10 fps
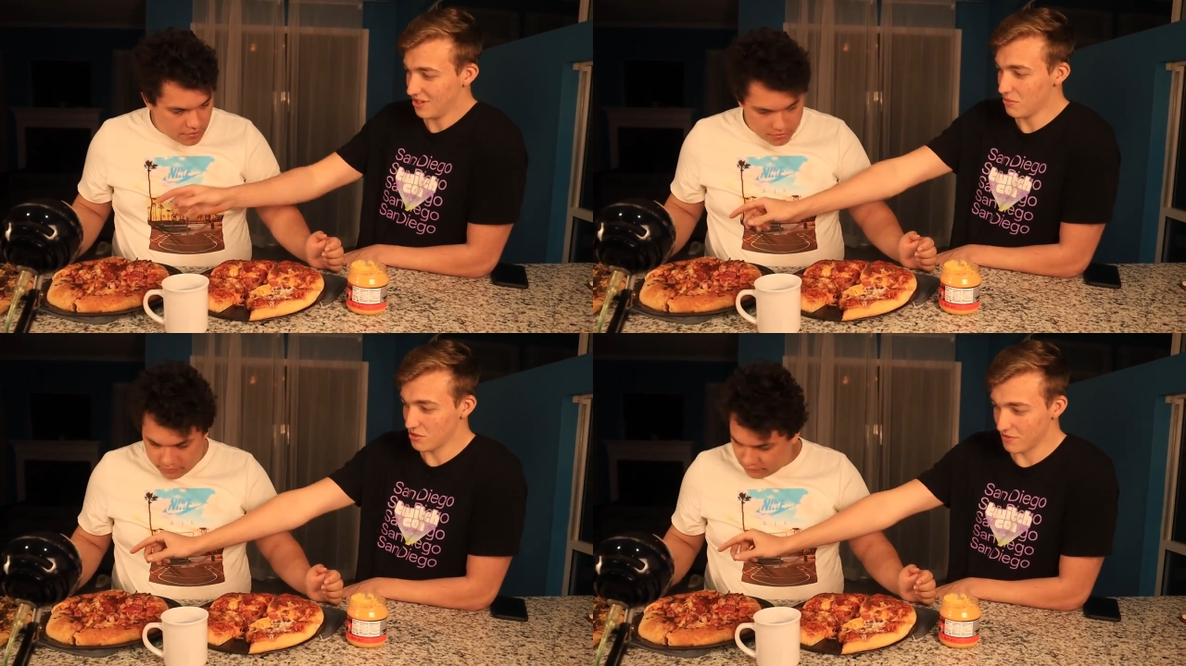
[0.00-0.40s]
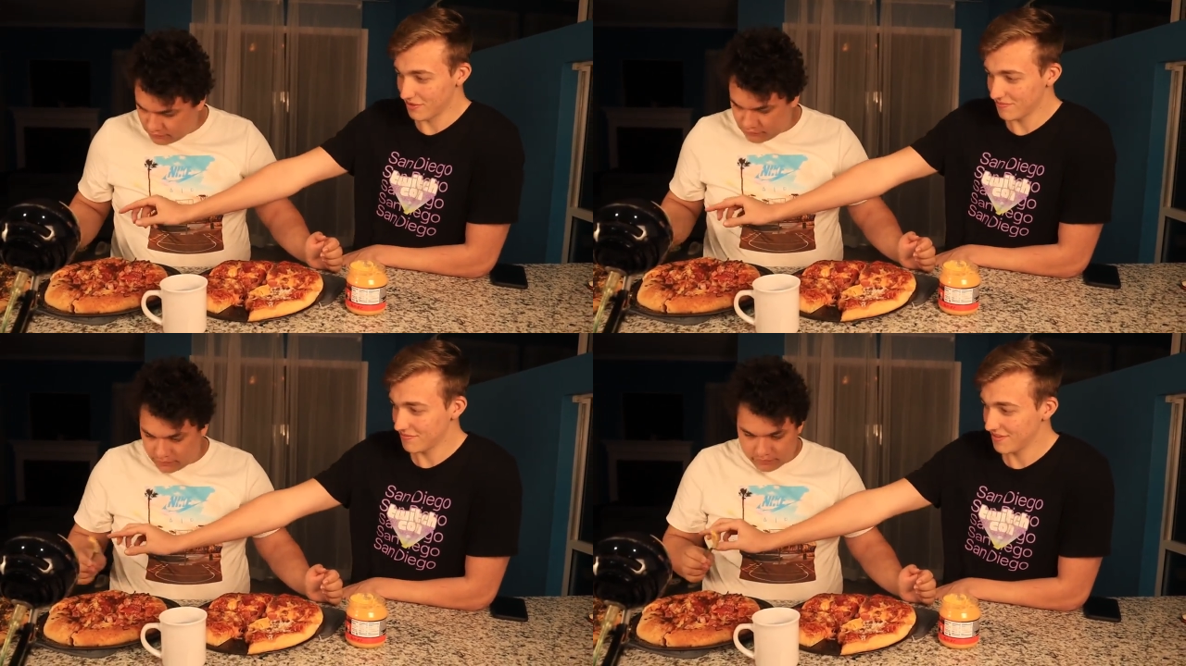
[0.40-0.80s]
Speaker 1: Give me the
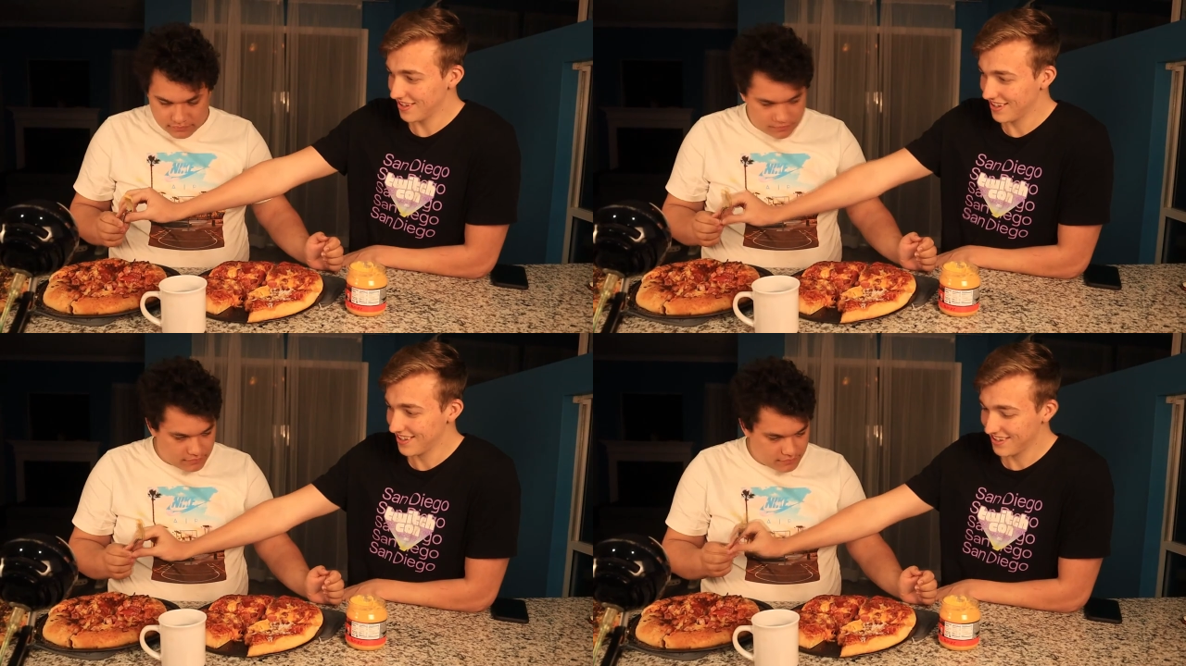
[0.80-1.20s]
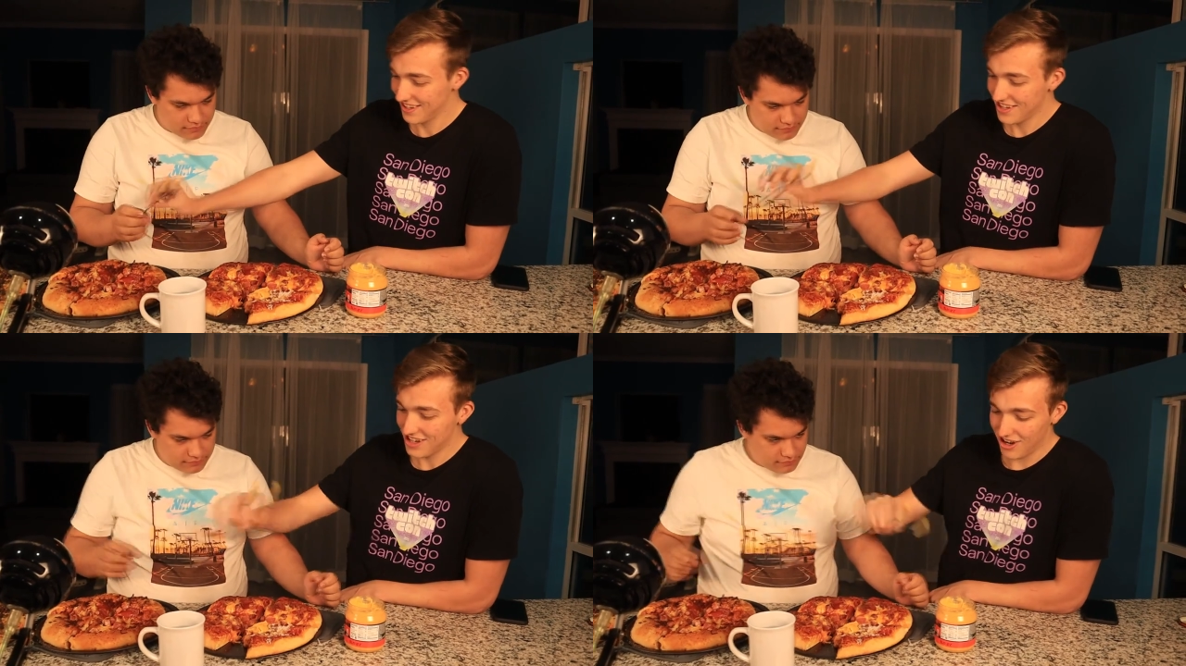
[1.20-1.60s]
spoon.
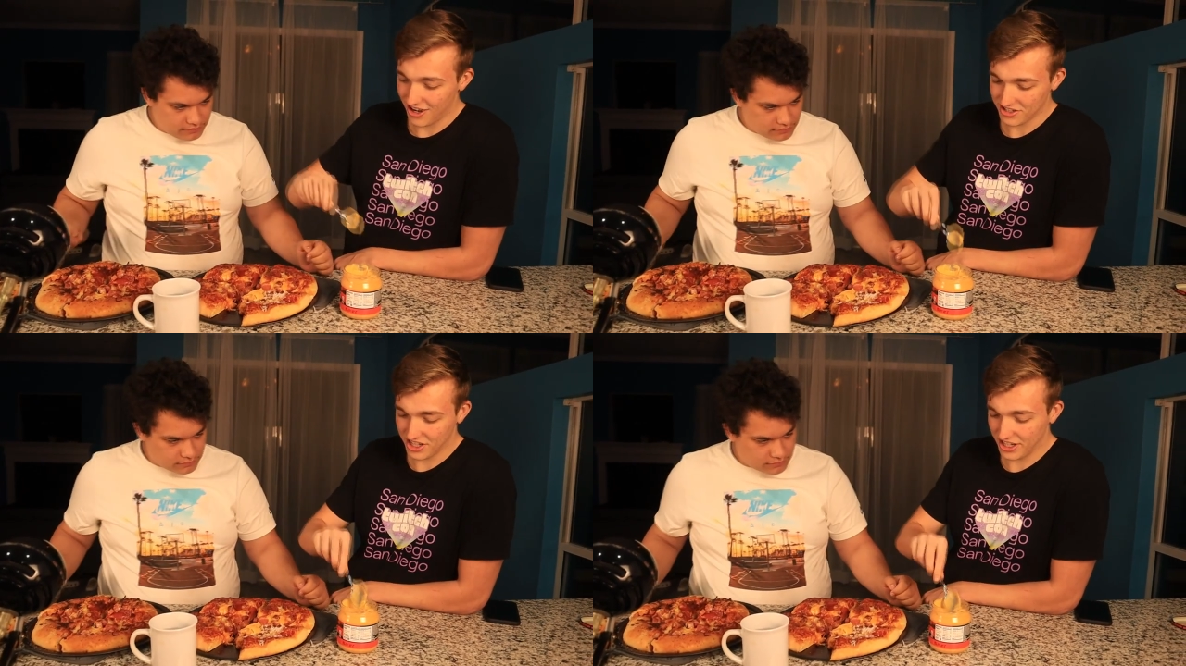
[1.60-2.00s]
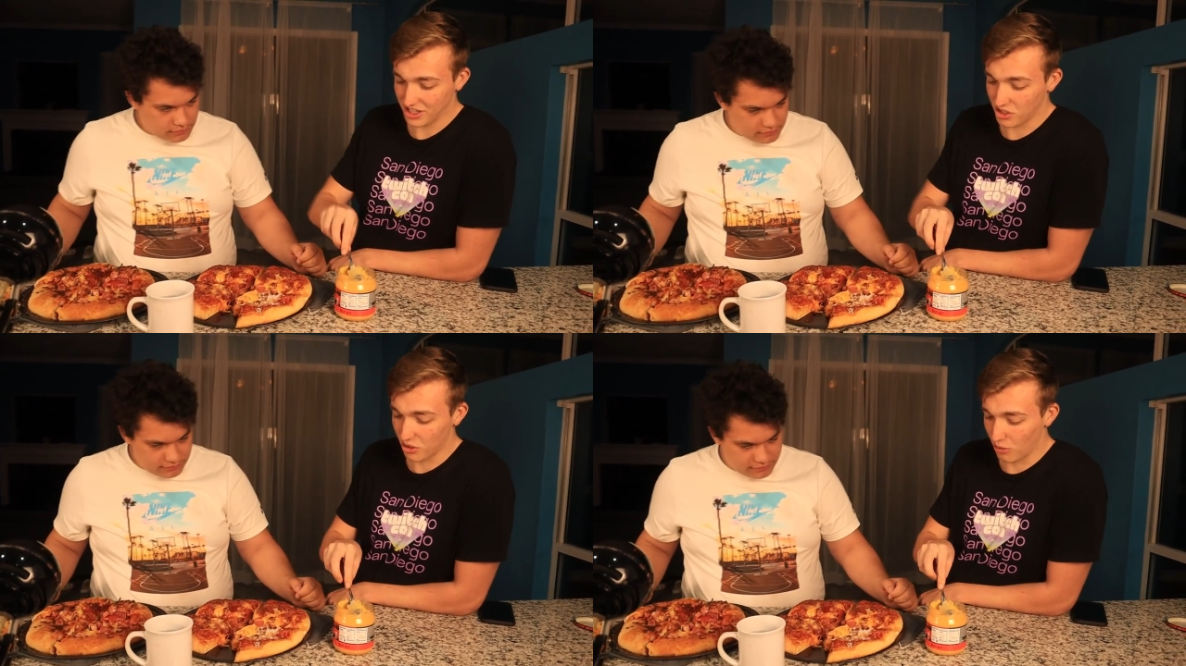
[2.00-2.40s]
All right, take a
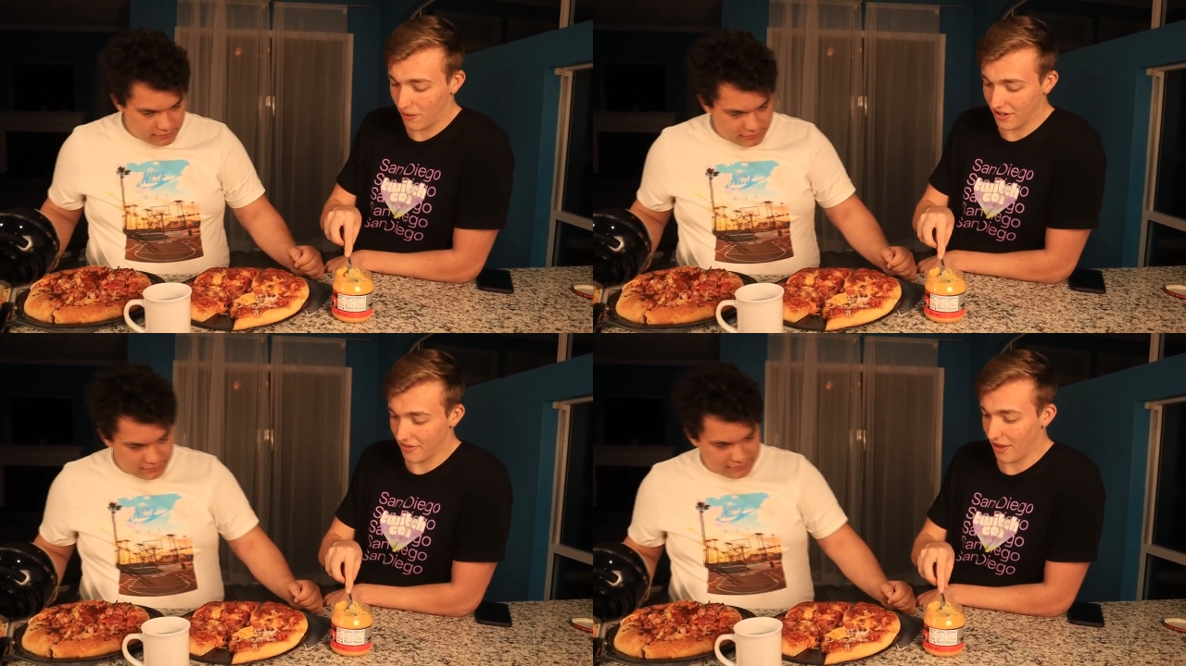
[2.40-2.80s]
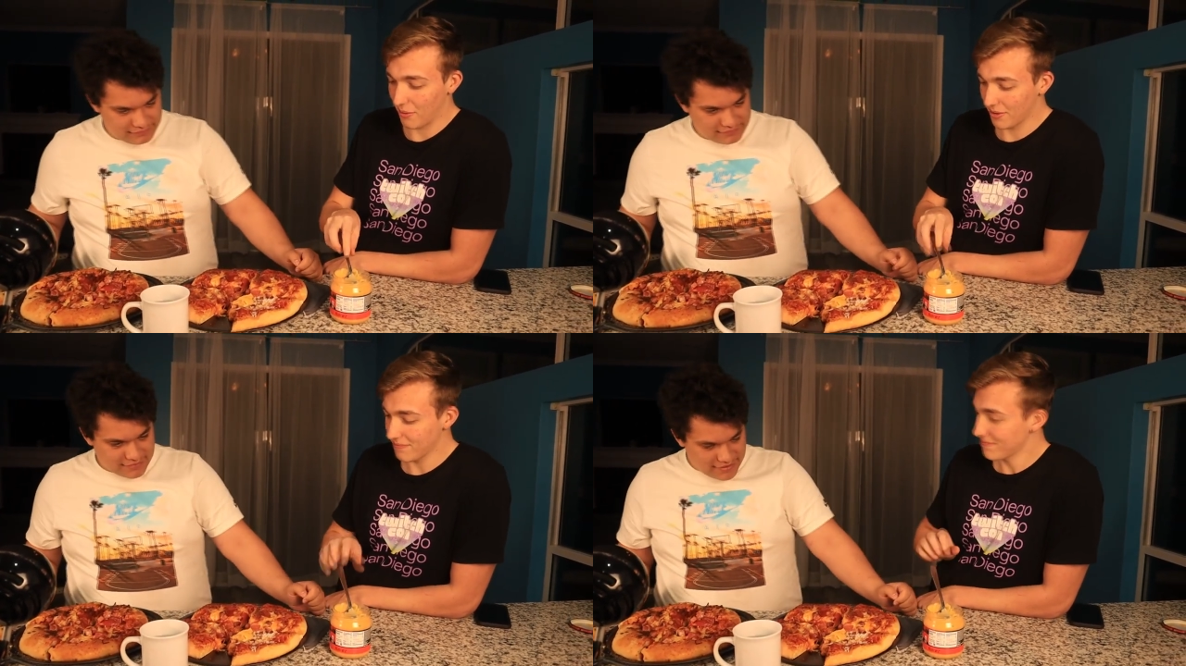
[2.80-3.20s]
good old bite of
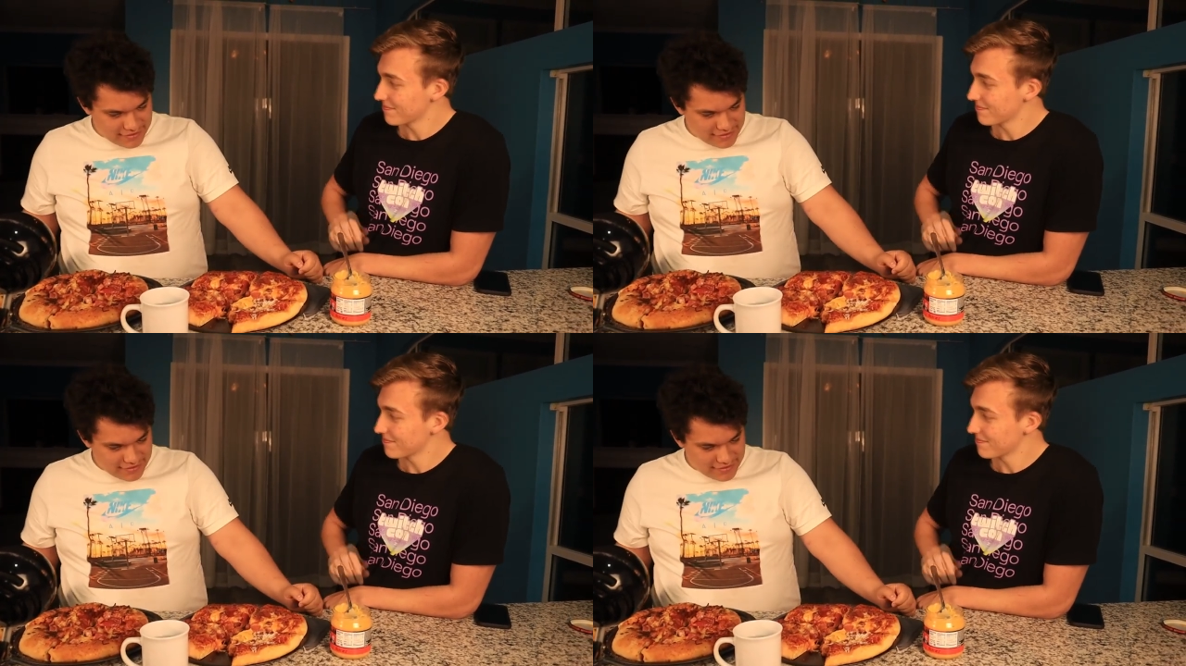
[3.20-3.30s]
that one.